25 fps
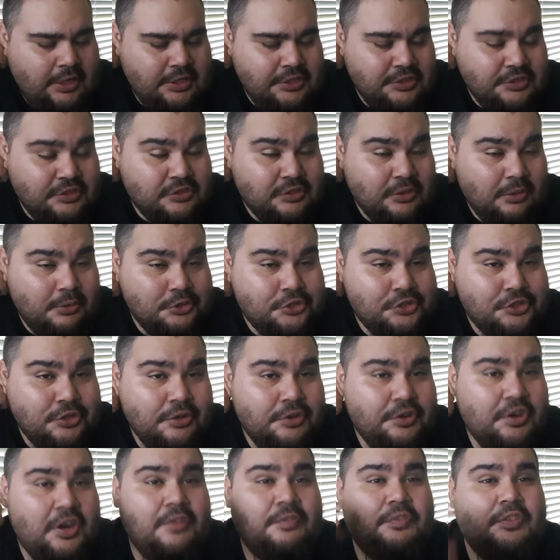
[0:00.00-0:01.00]
So sure
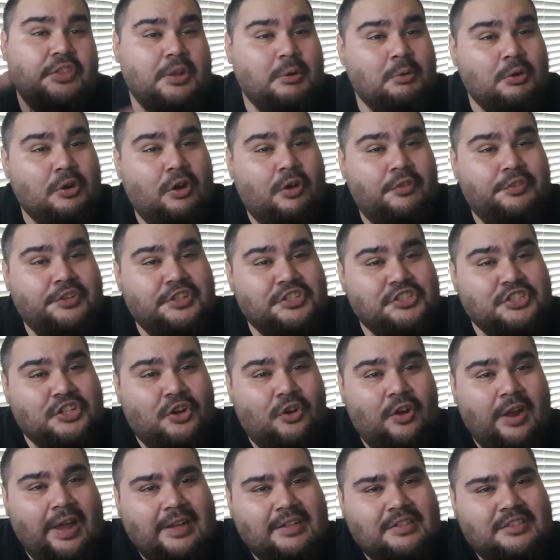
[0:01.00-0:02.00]
enough, there were all these
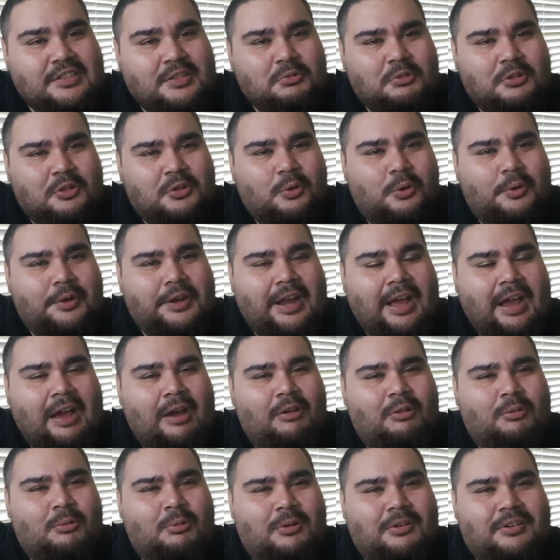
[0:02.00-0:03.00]
cracks that were going
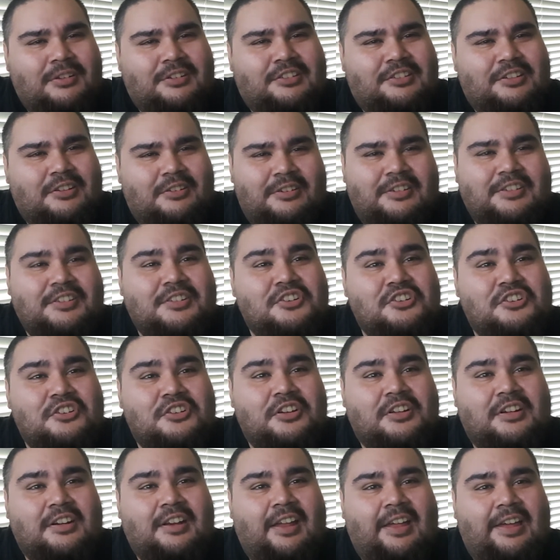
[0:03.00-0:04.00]
outward. So it
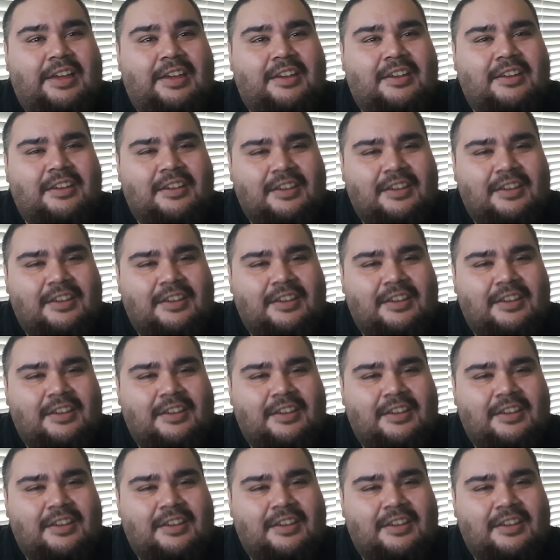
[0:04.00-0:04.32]
looked like